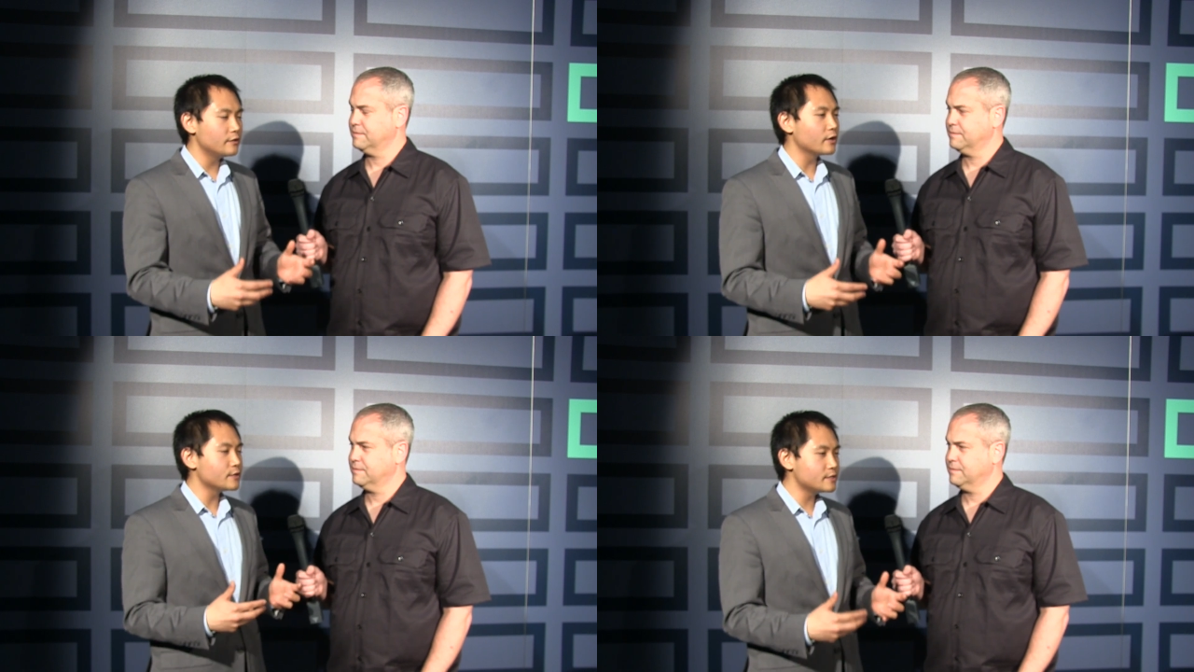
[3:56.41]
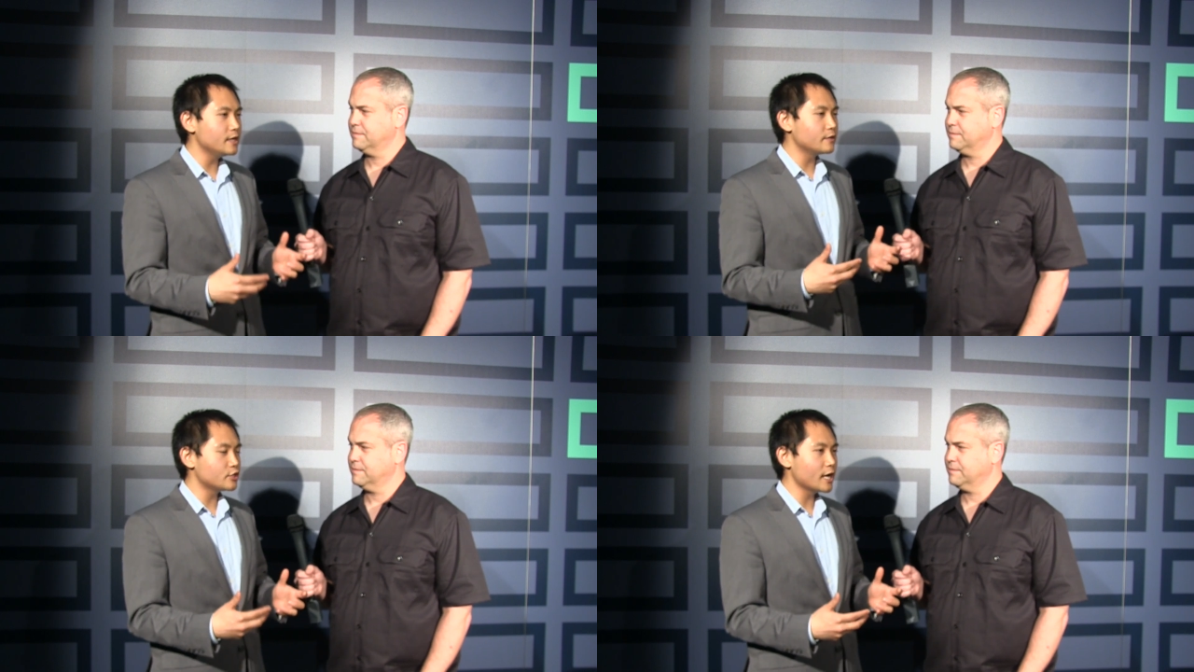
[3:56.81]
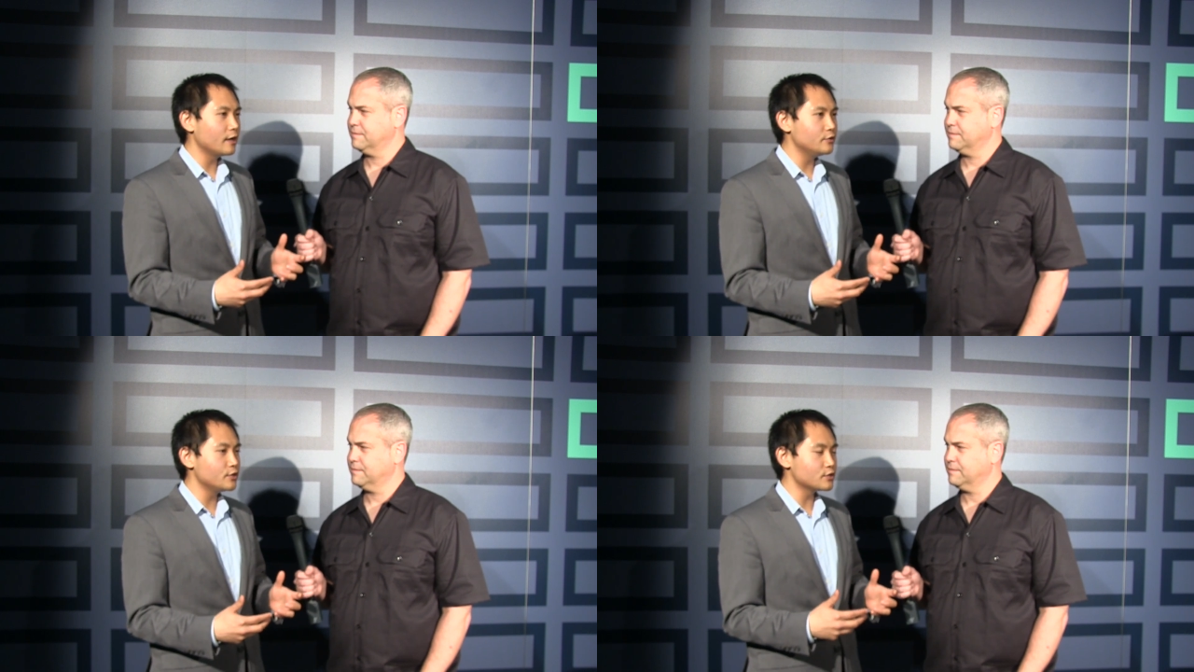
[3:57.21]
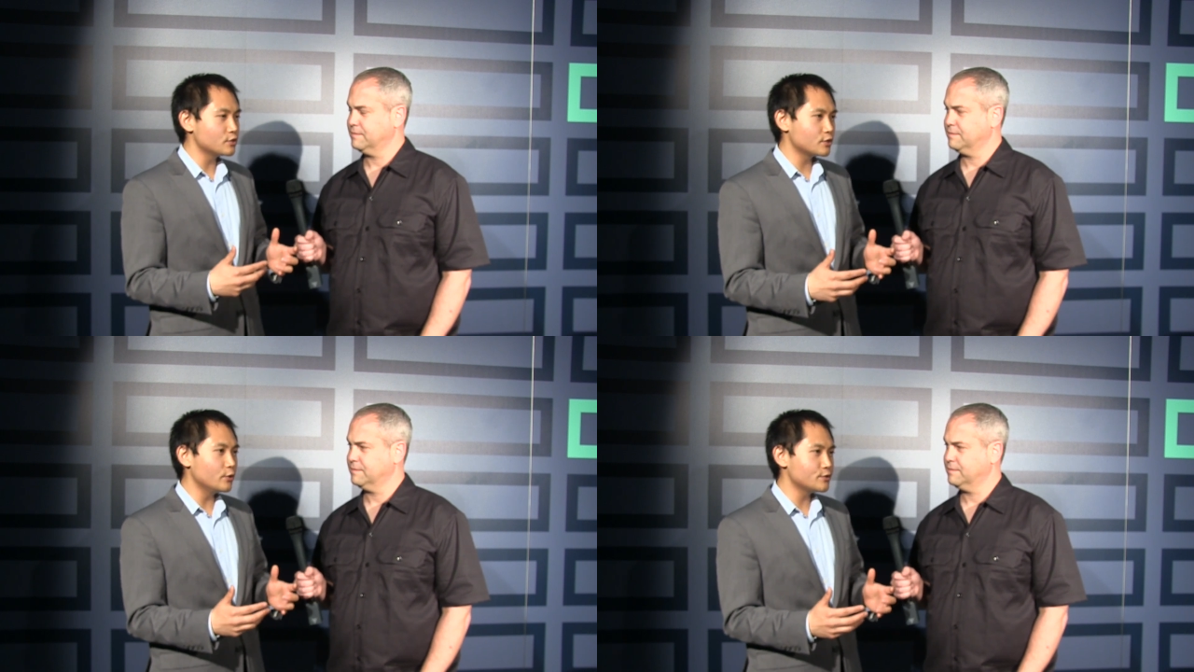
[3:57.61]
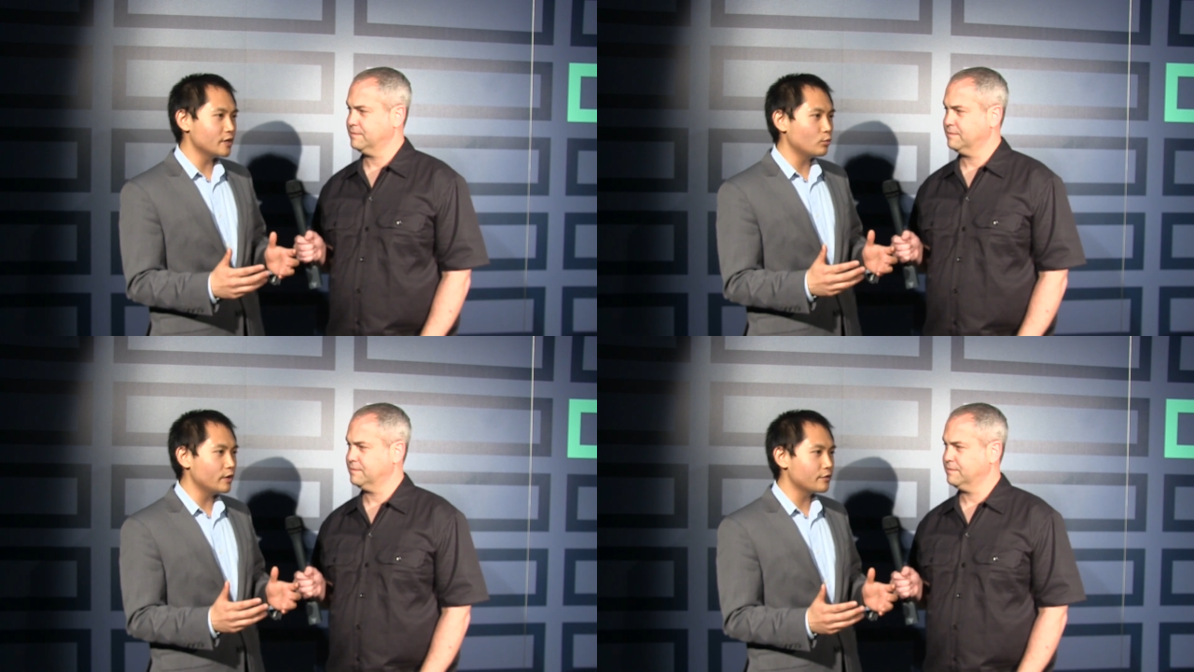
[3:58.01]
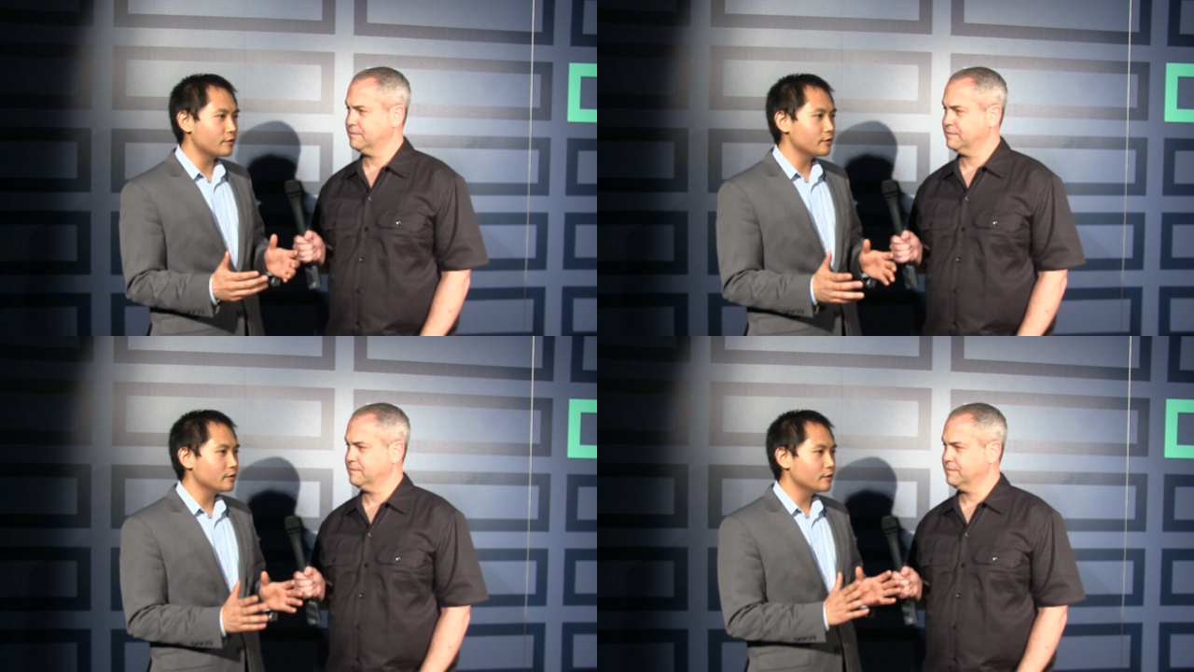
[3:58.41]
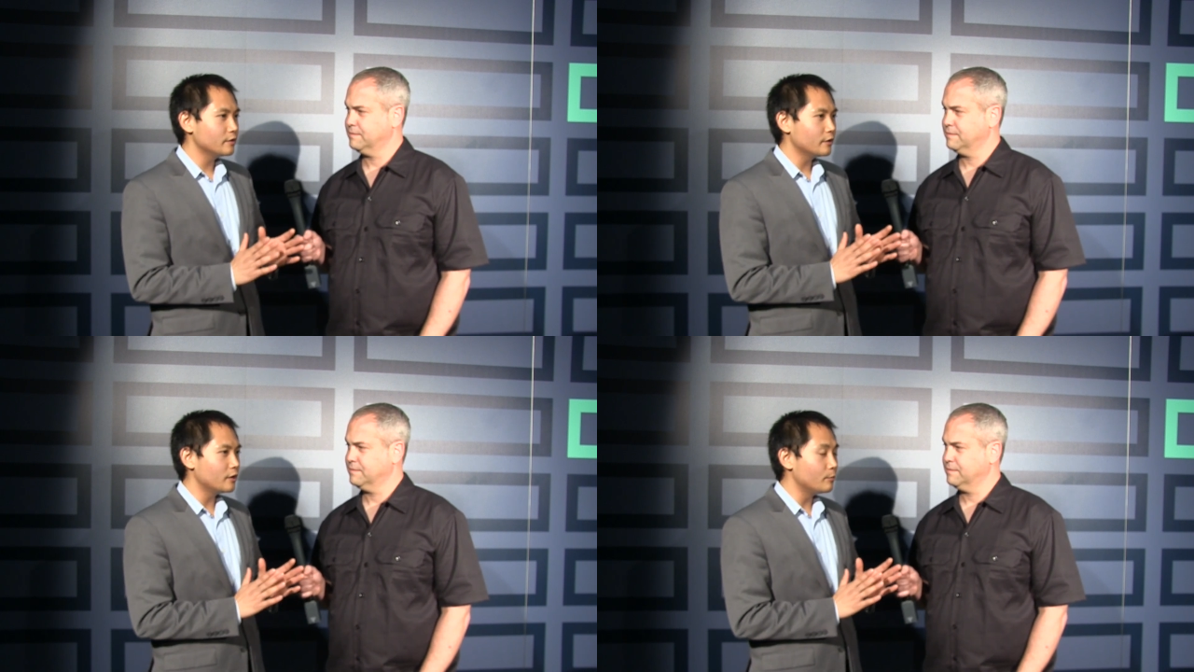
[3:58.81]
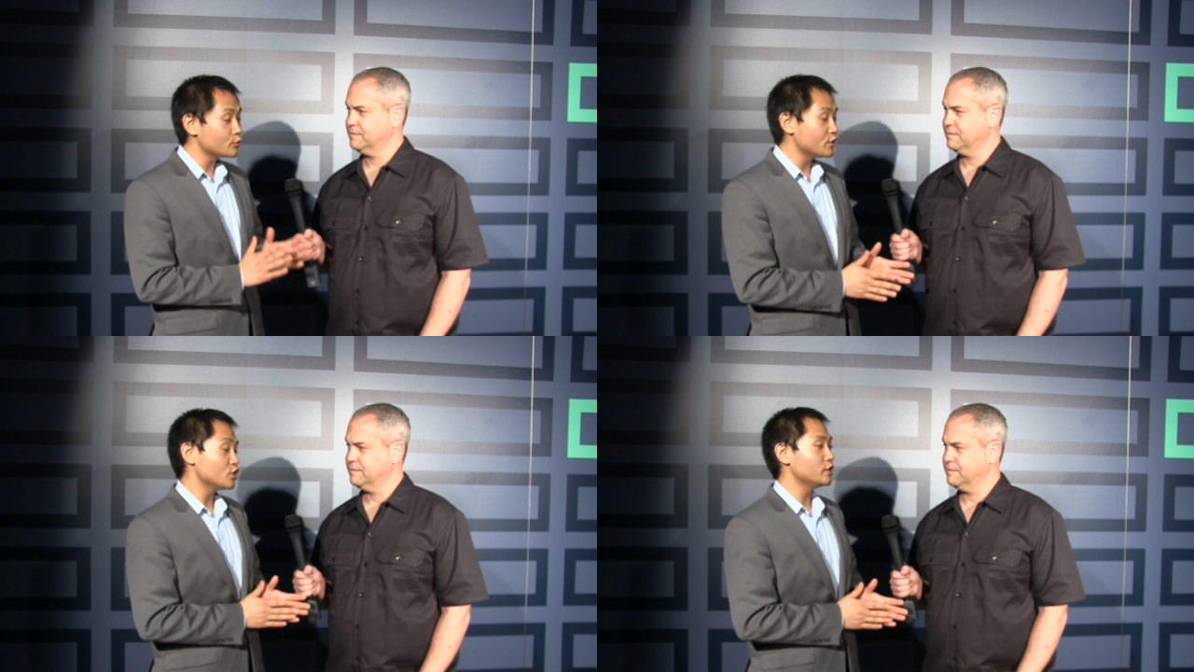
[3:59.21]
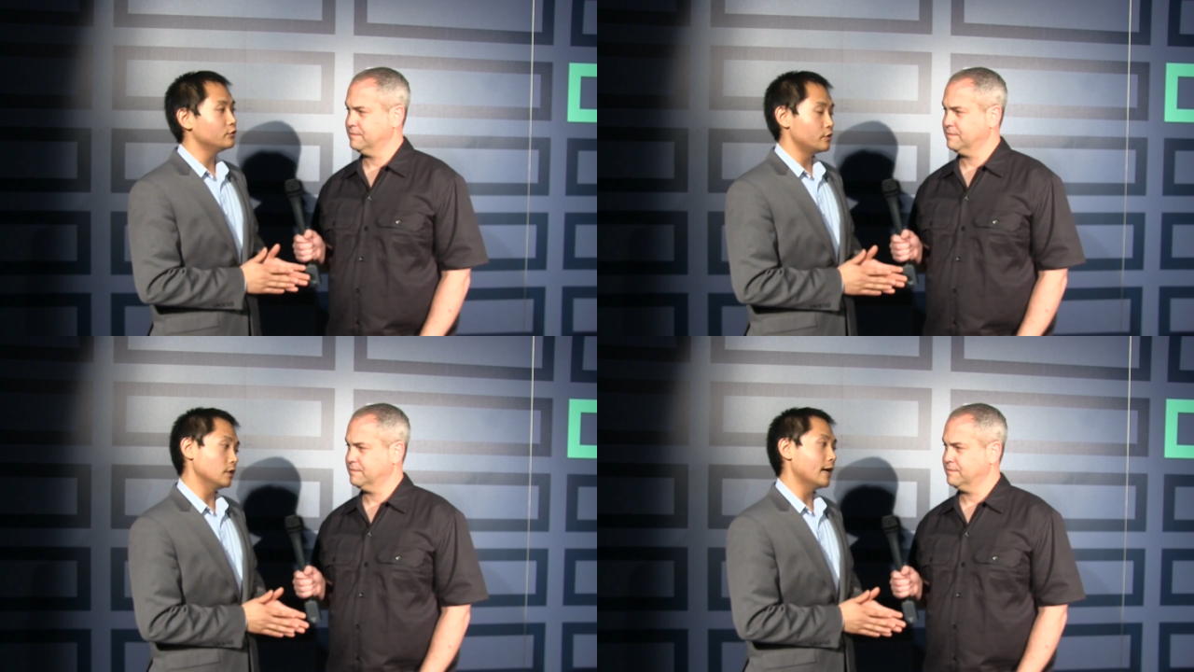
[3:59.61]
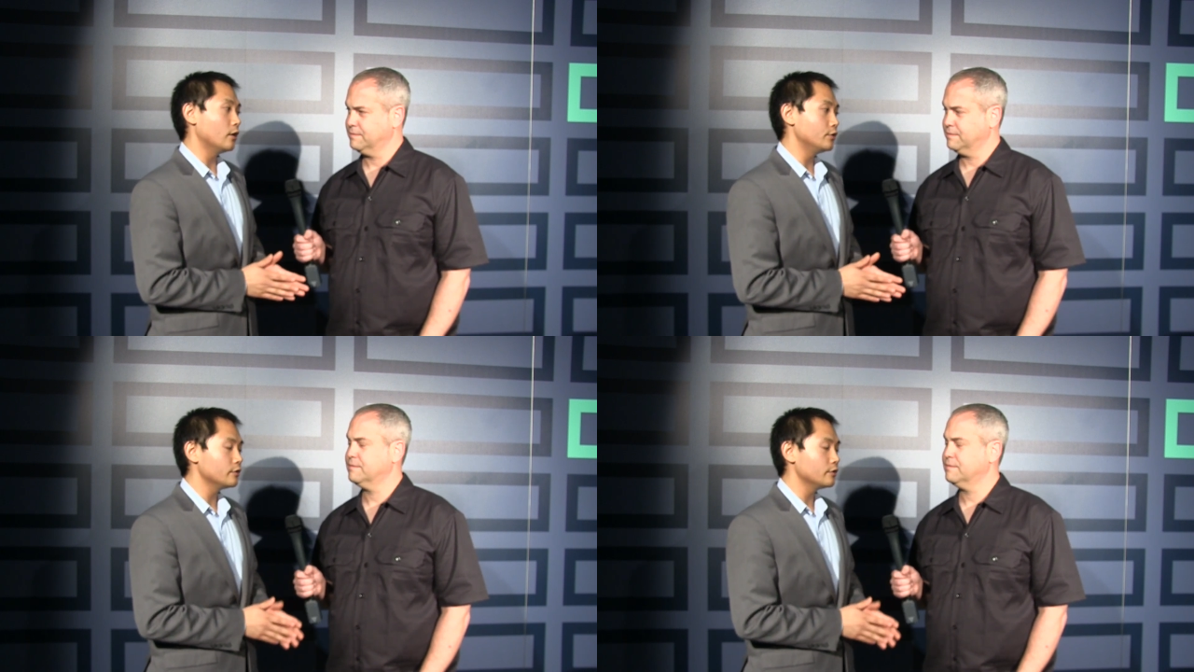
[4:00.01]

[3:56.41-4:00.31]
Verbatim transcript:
Speaker 1: they're seeing the challenges associated with transitioning to the cloud.